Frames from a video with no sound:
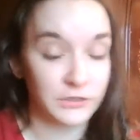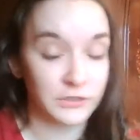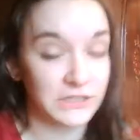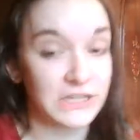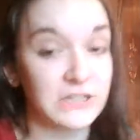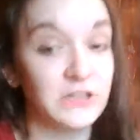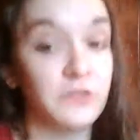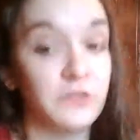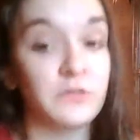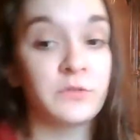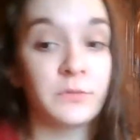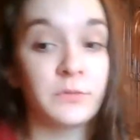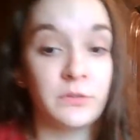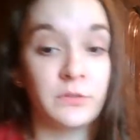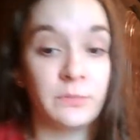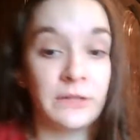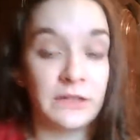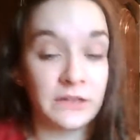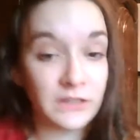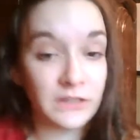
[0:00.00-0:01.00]
skin tone is supposed
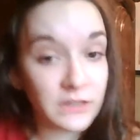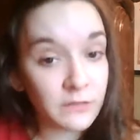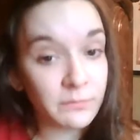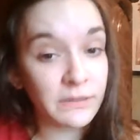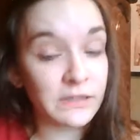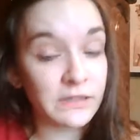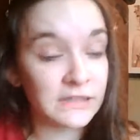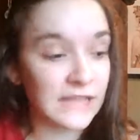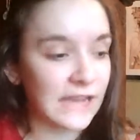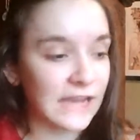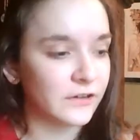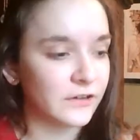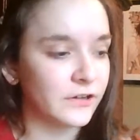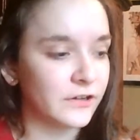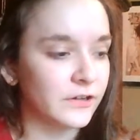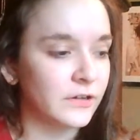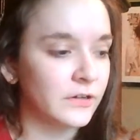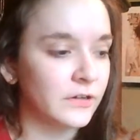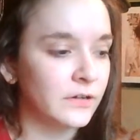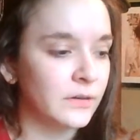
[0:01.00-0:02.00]
to be a little bit
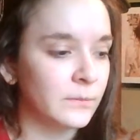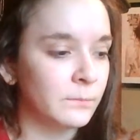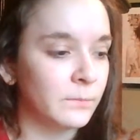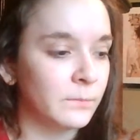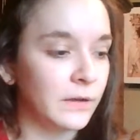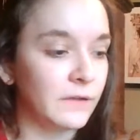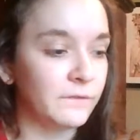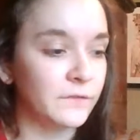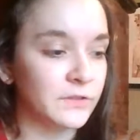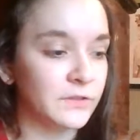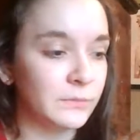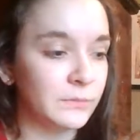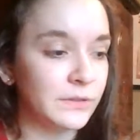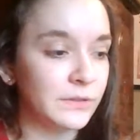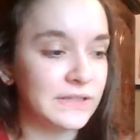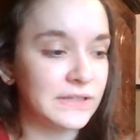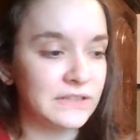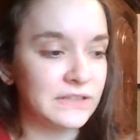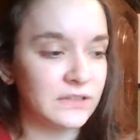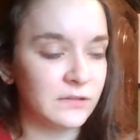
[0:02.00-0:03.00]
lighter, but for some
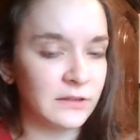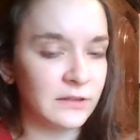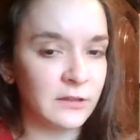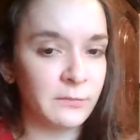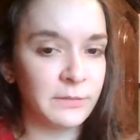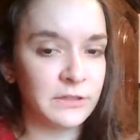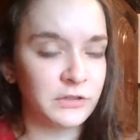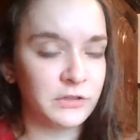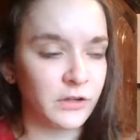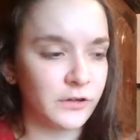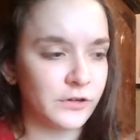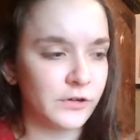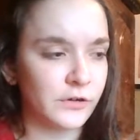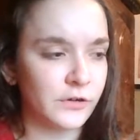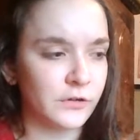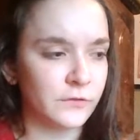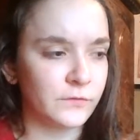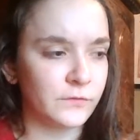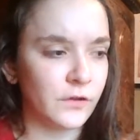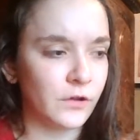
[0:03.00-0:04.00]
reason it's a little bit darker
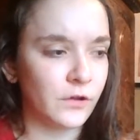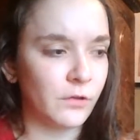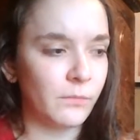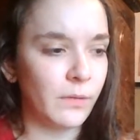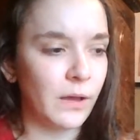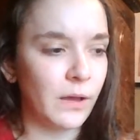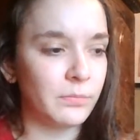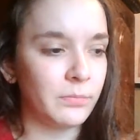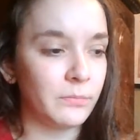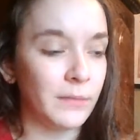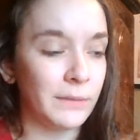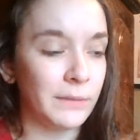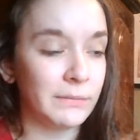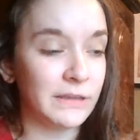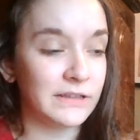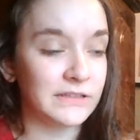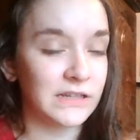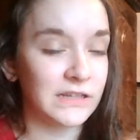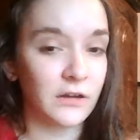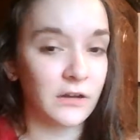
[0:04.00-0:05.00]
on her Funko Pop. Maybe
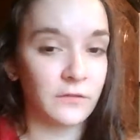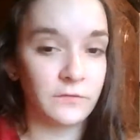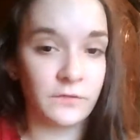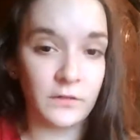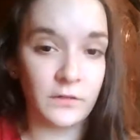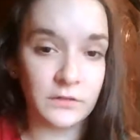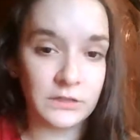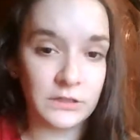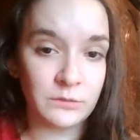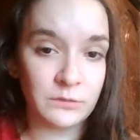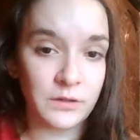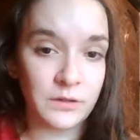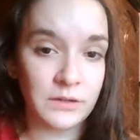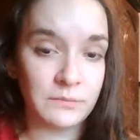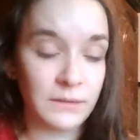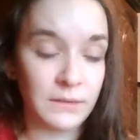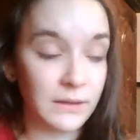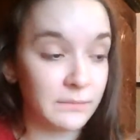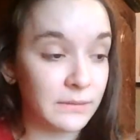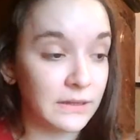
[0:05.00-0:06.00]
because I got a faulty
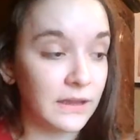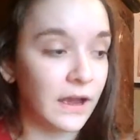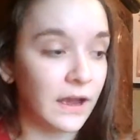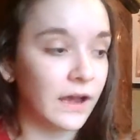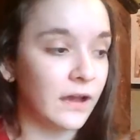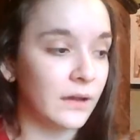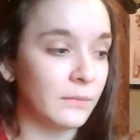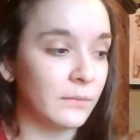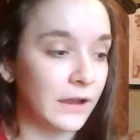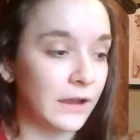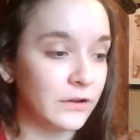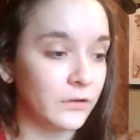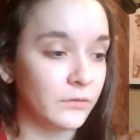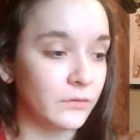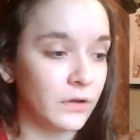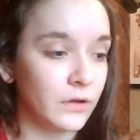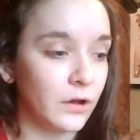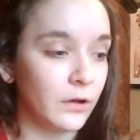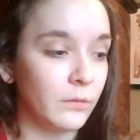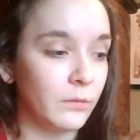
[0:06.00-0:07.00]
one, maybe. I
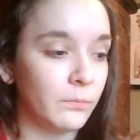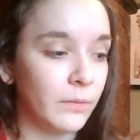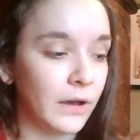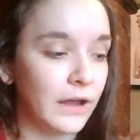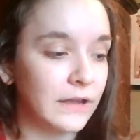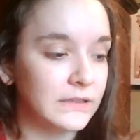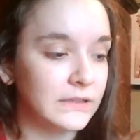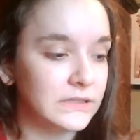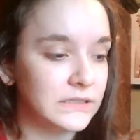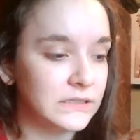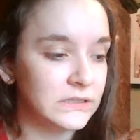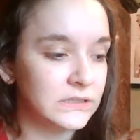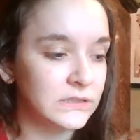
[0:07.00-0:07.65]
don't know, but